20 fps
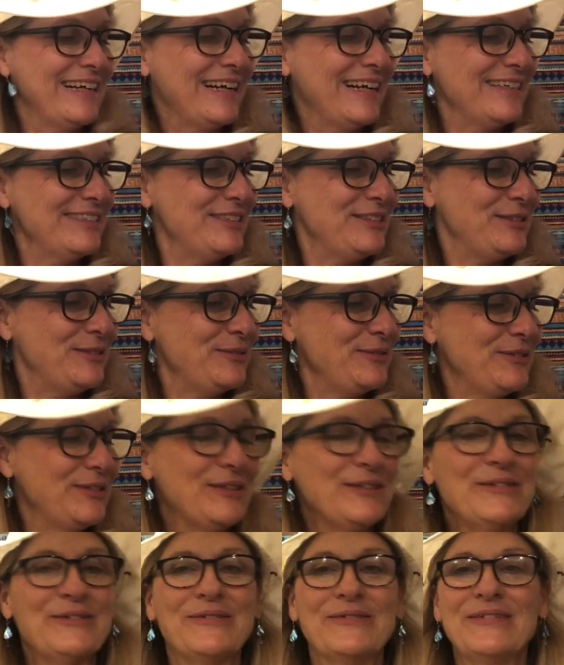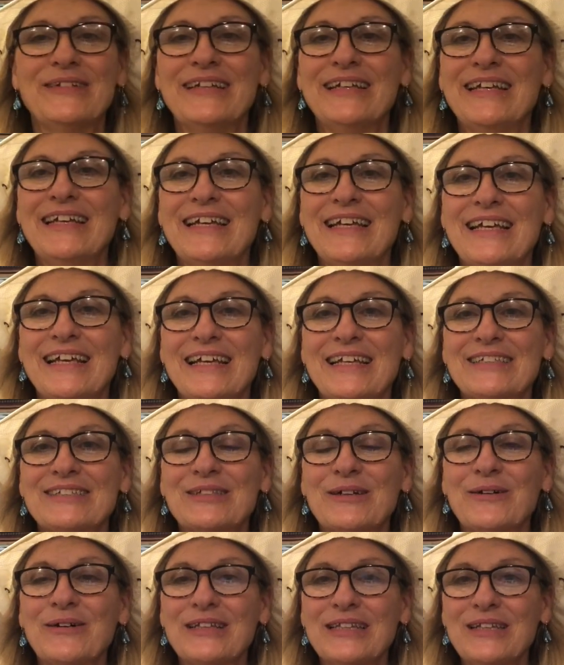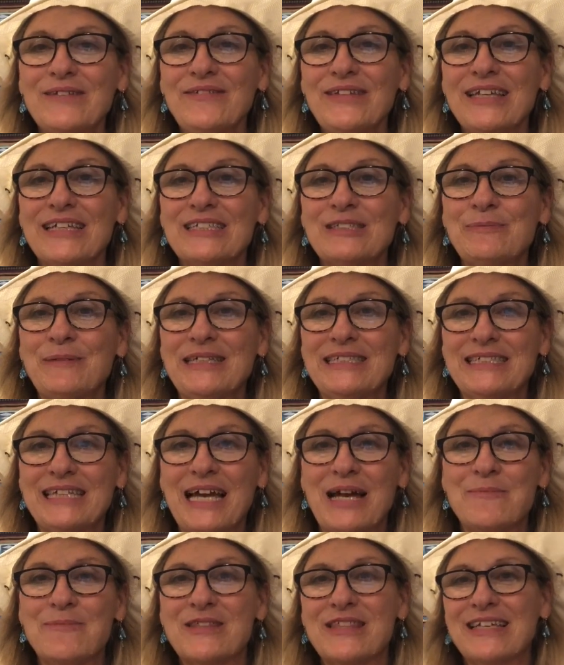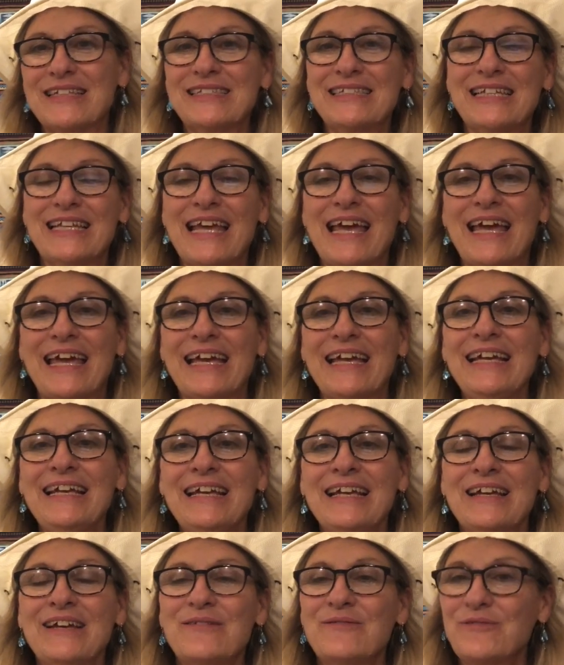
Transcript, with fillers: Aren't you cute? So Olivia spent time with us today